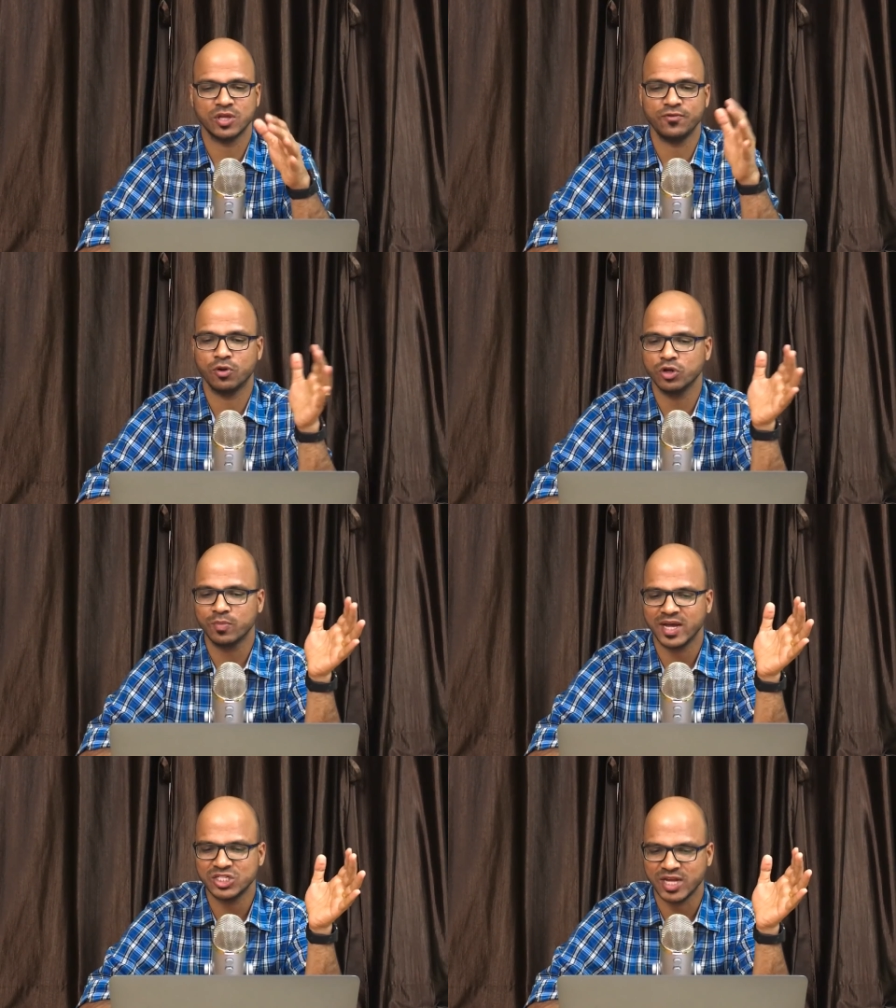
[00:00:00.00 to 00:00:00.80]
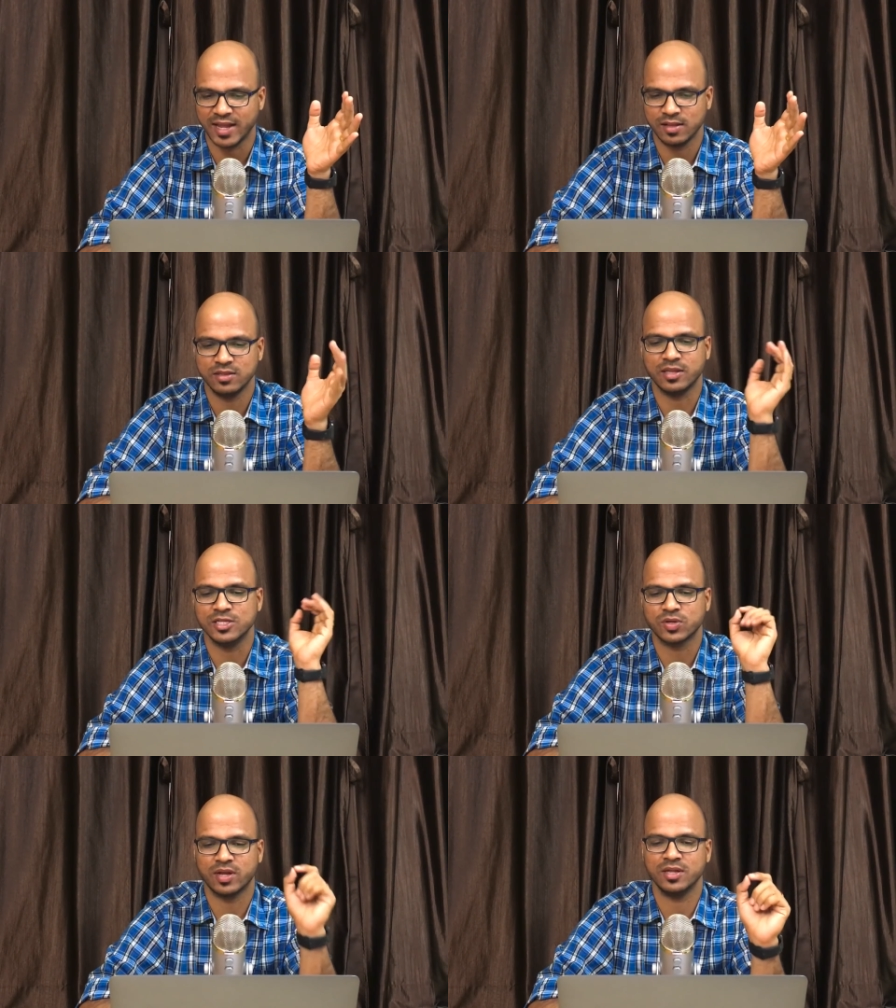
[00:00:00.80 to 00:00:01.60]
So if you go to my channel, the
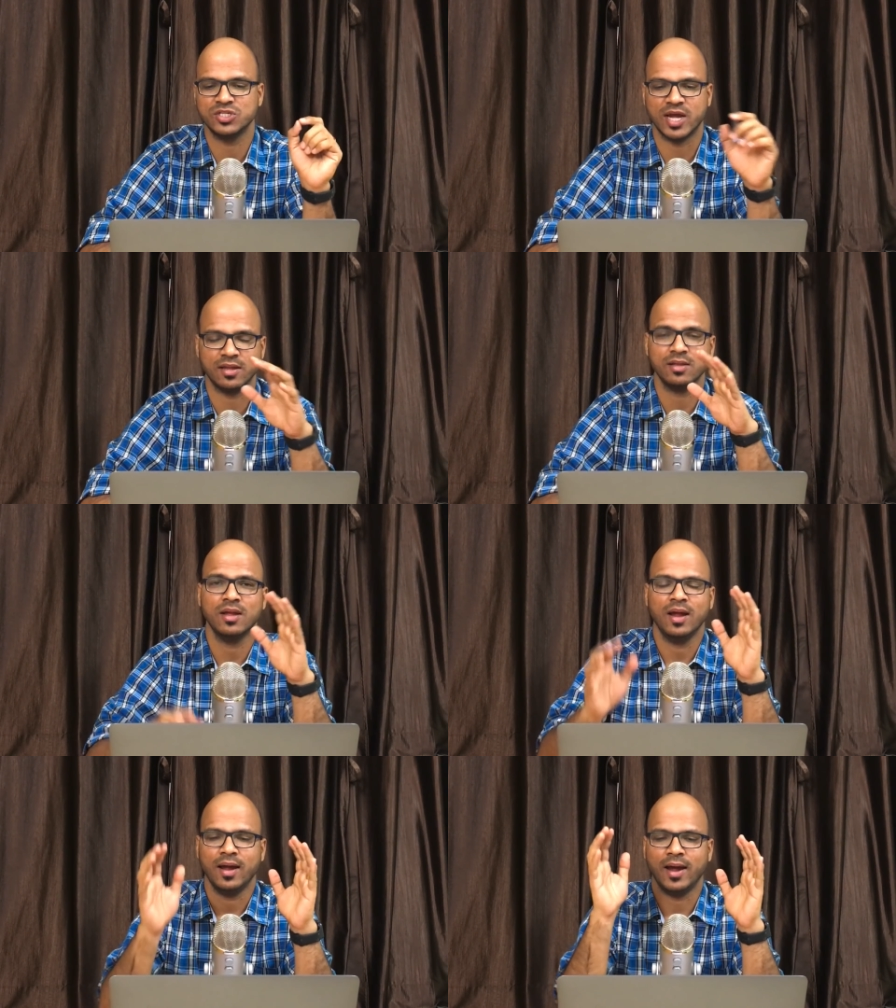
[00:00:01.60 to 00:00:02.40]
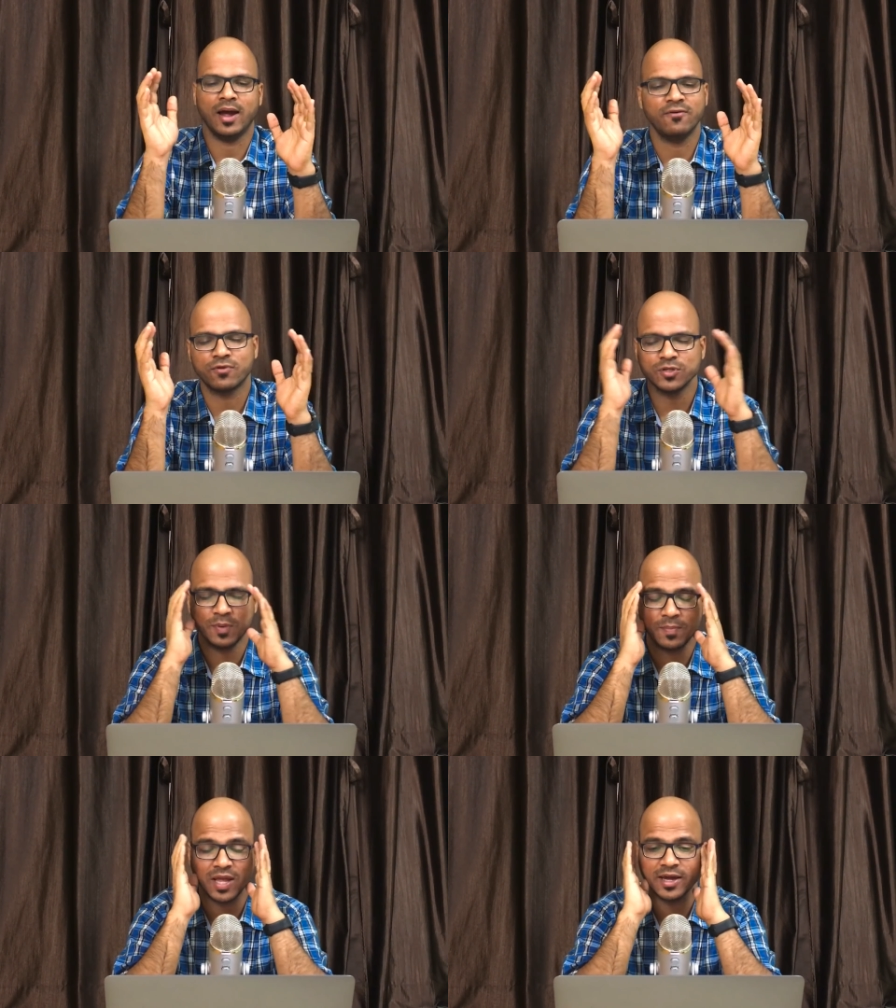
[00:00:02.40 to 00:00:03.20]
Telusko Learning channel, uh, of course,
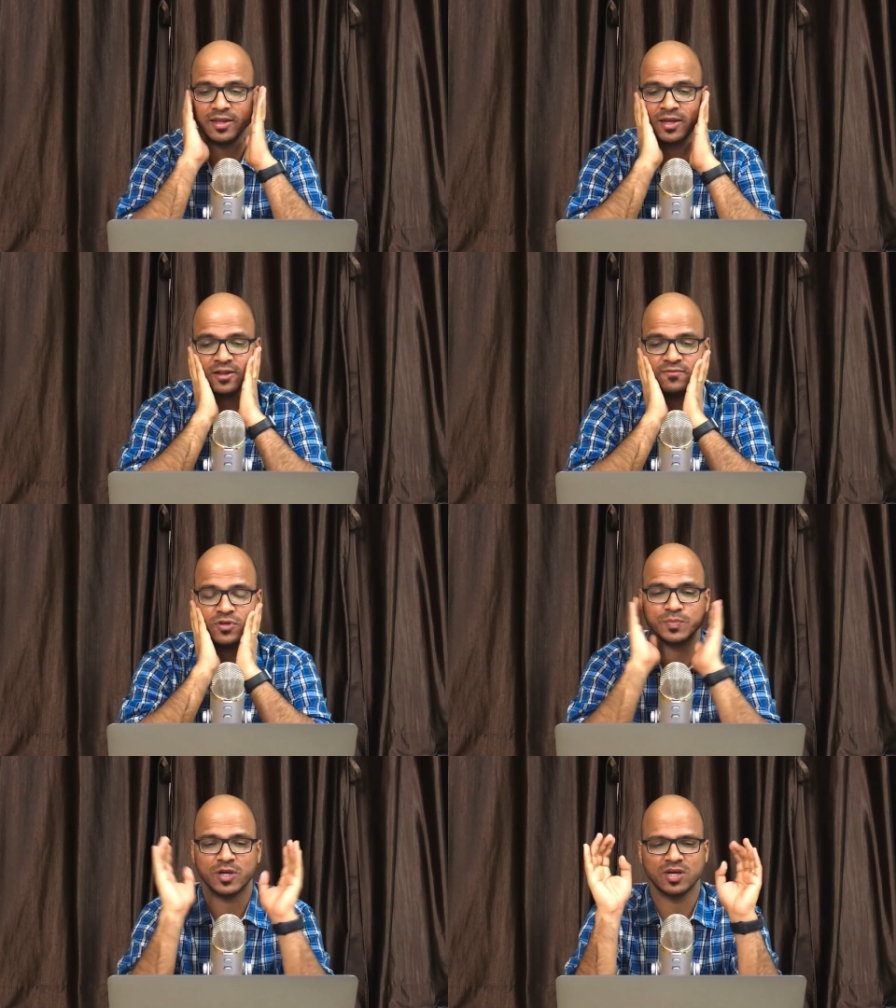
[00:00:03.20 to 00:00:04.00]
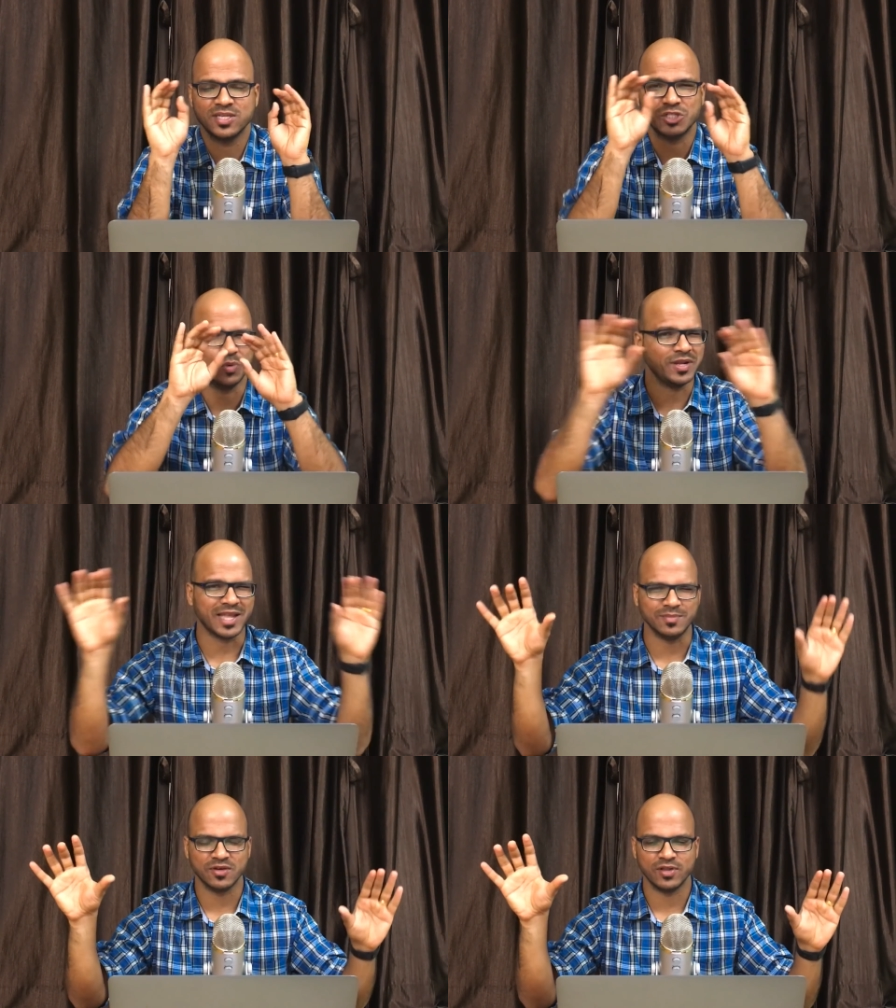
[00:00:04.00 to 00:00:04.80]
people are getting confused because there are so many
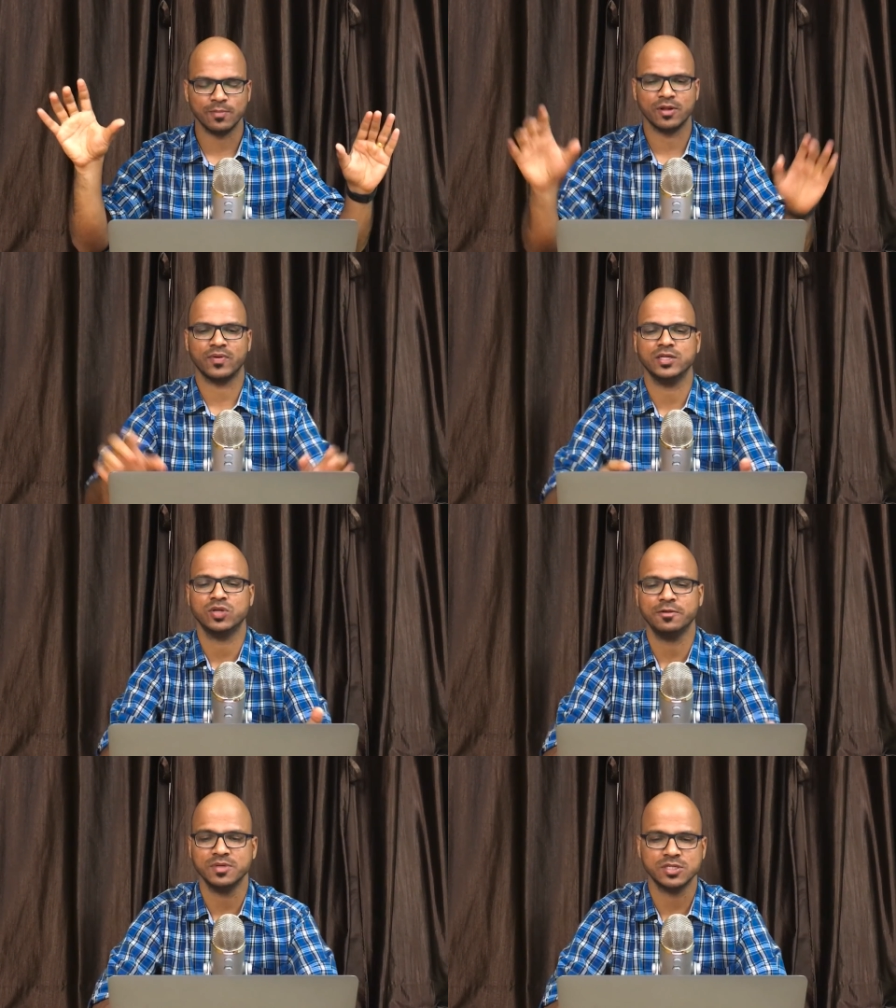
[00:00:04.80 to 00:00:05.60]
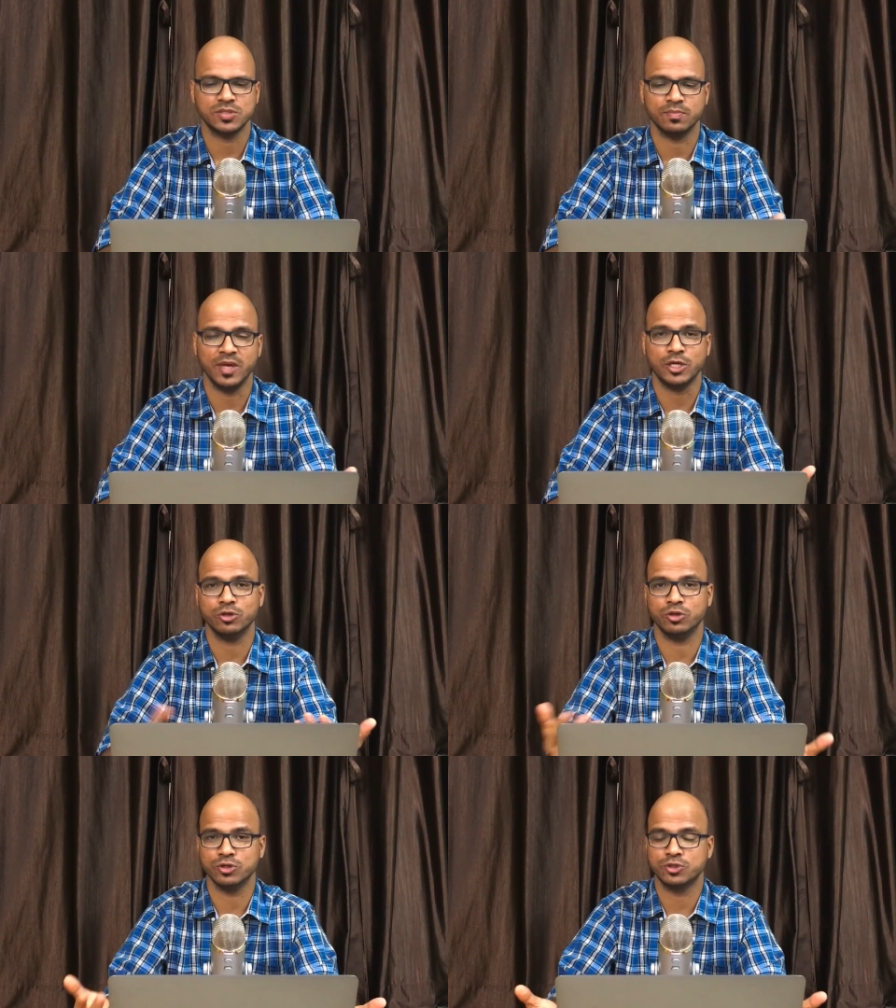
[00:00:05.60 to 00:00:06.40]
tabs available, right? So let me just make
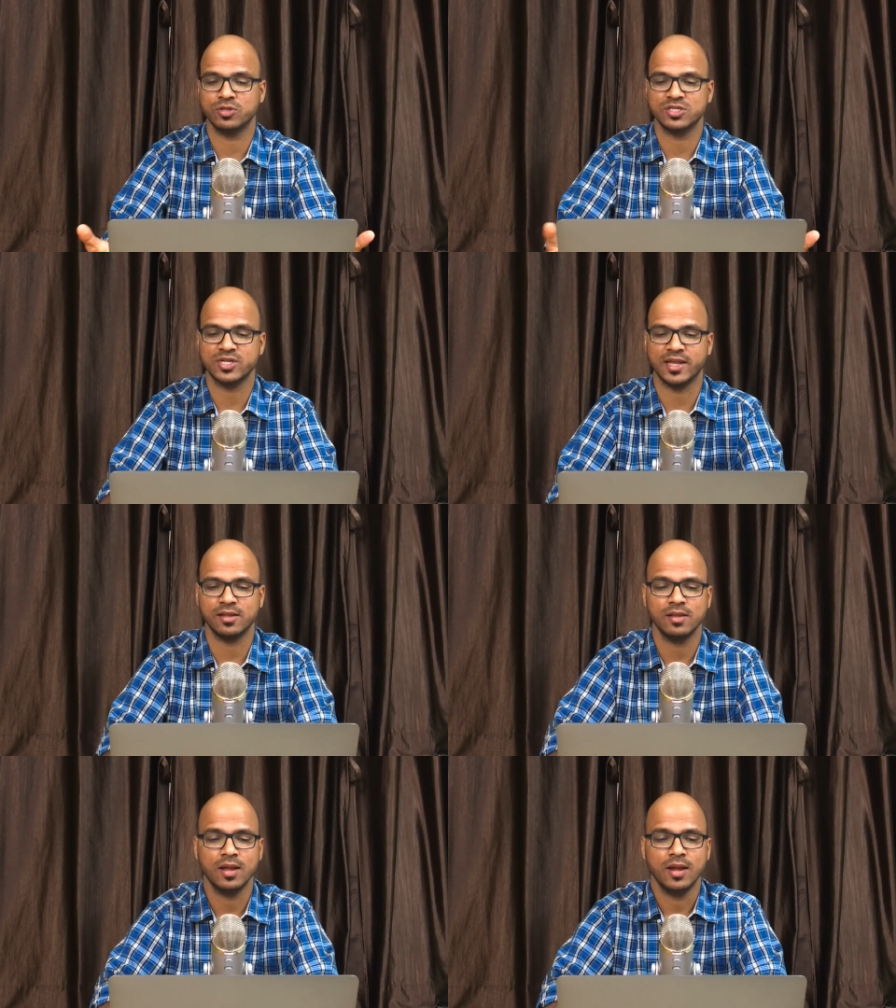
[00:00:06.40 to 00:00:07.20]
you used to this channel.